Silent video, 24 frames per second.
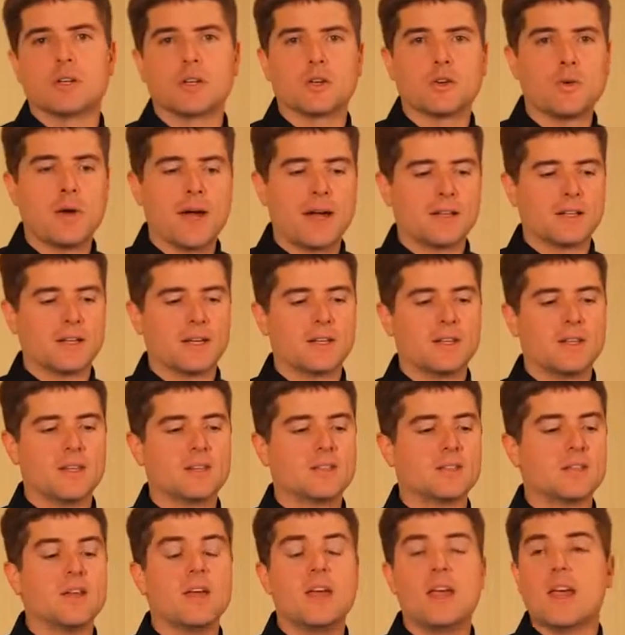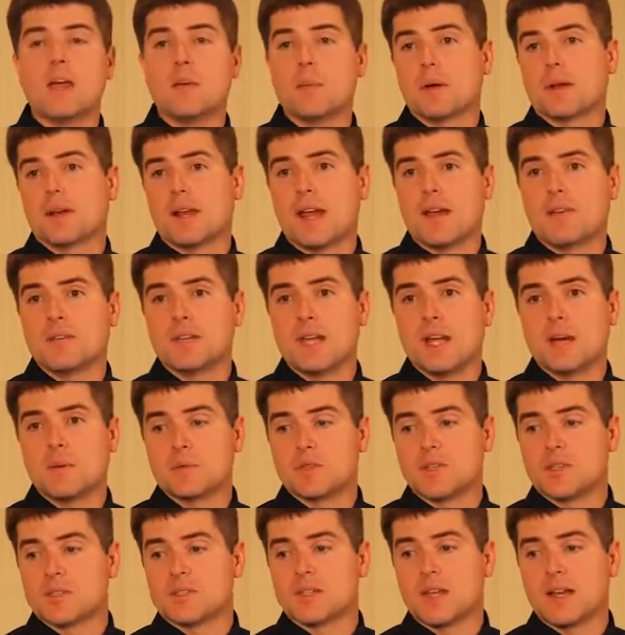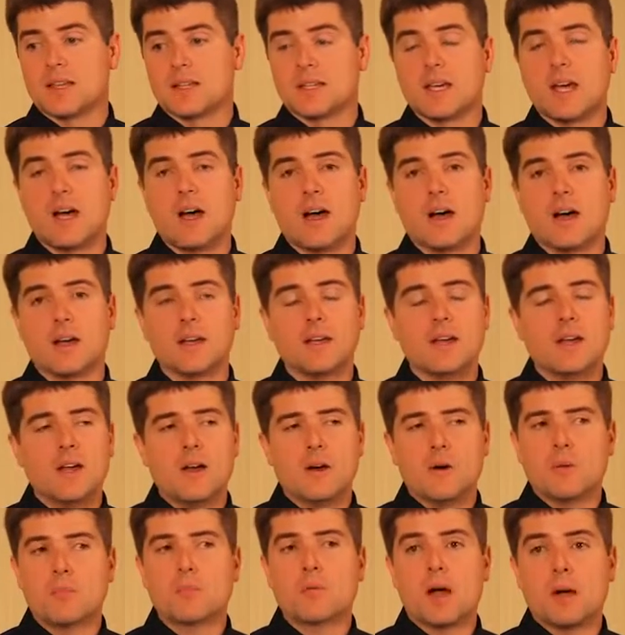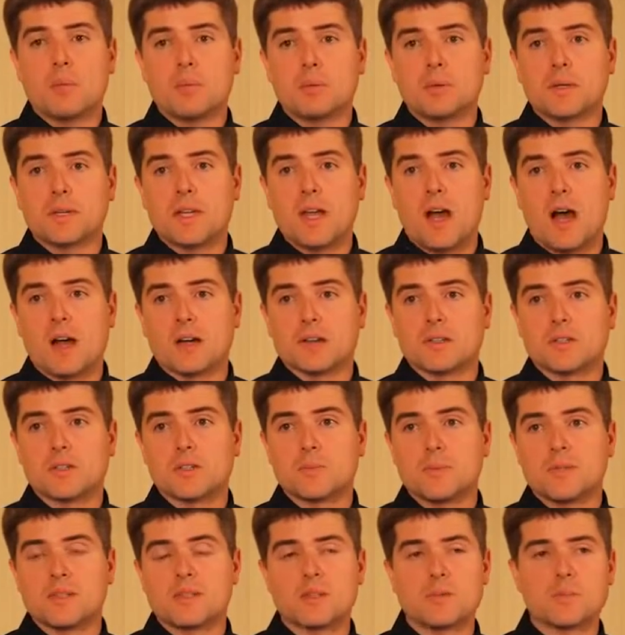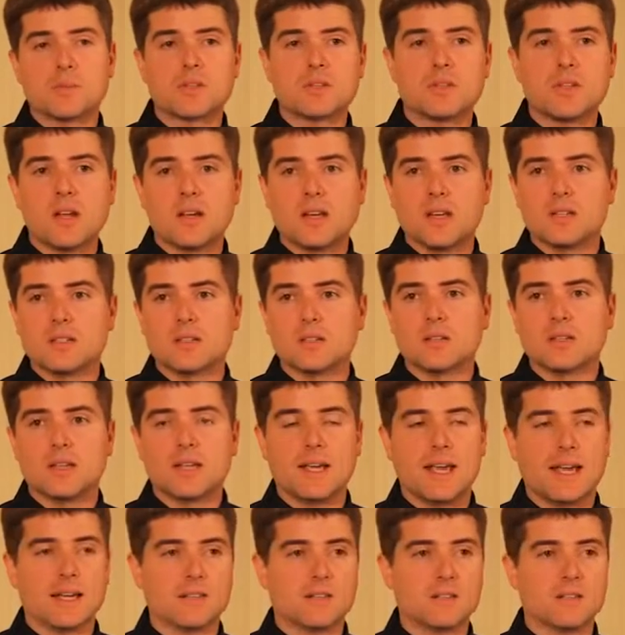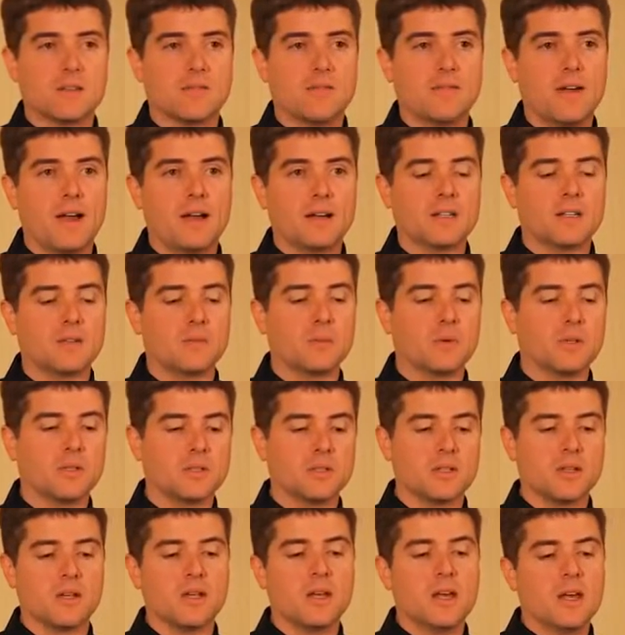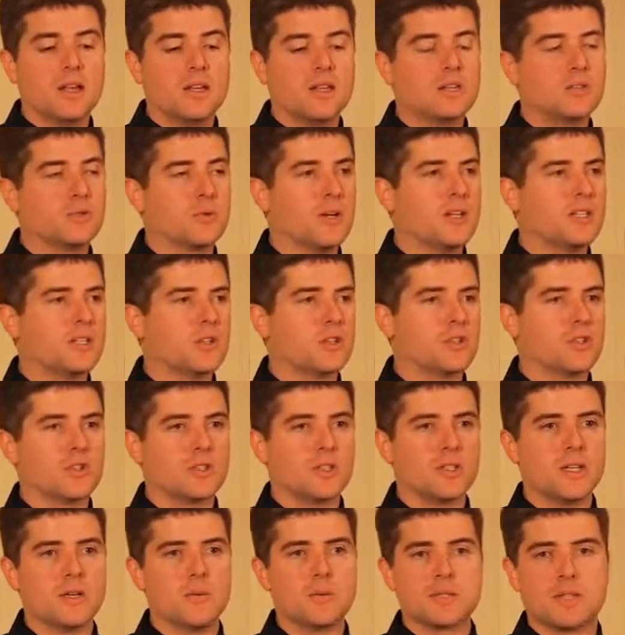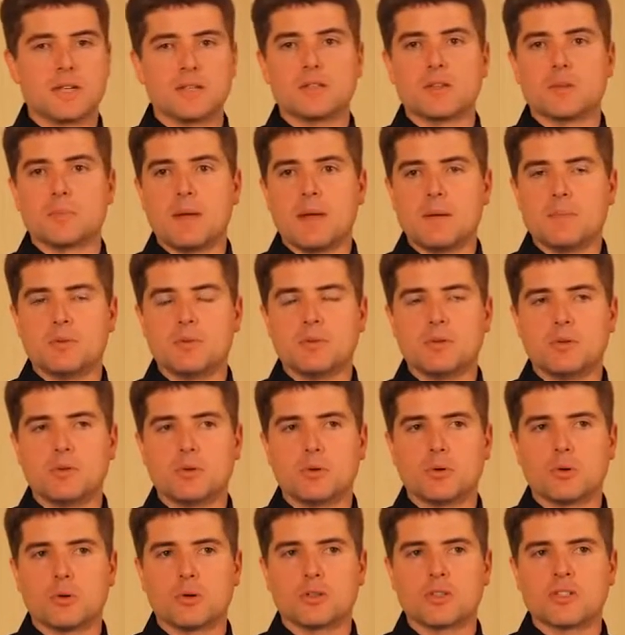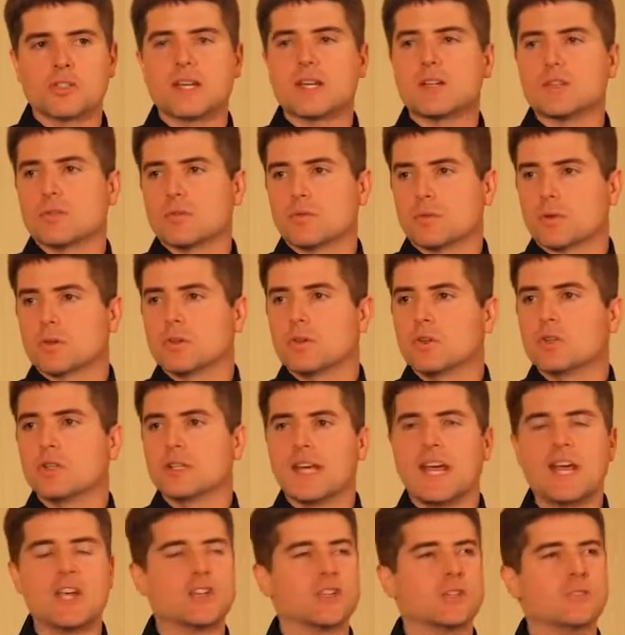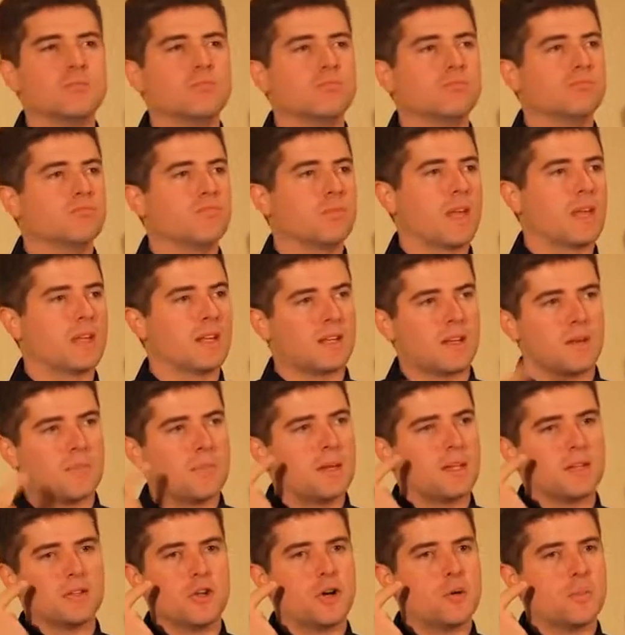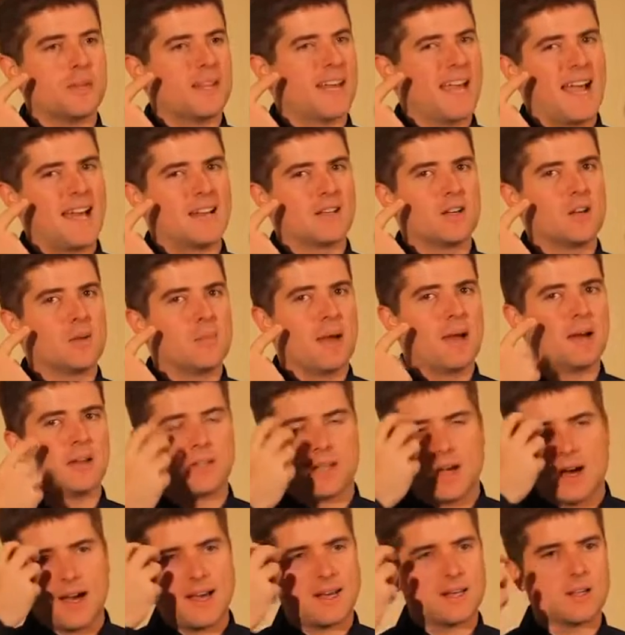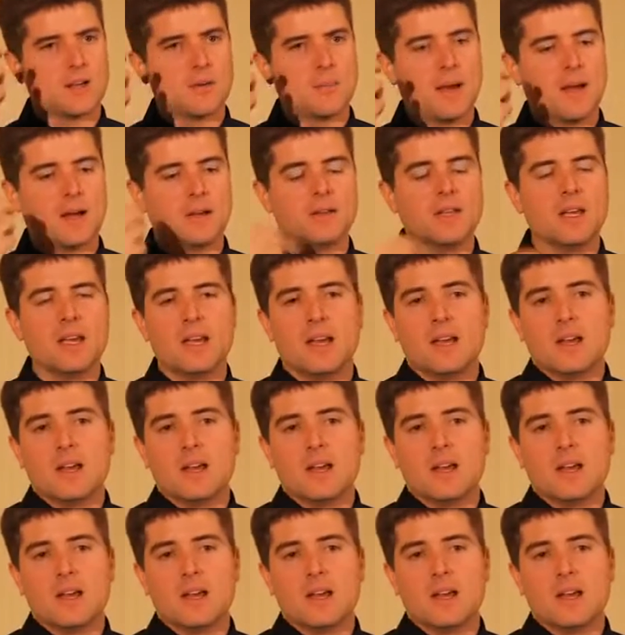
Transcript: in a crowd like this, am I going to have damage inside the eye? Well, probably not. There's been some studies looking at this effect, and what uh, these researchers did was they took people who were scheduled for enucleation; They had like a melanoma that had to come out, the eye had to come out.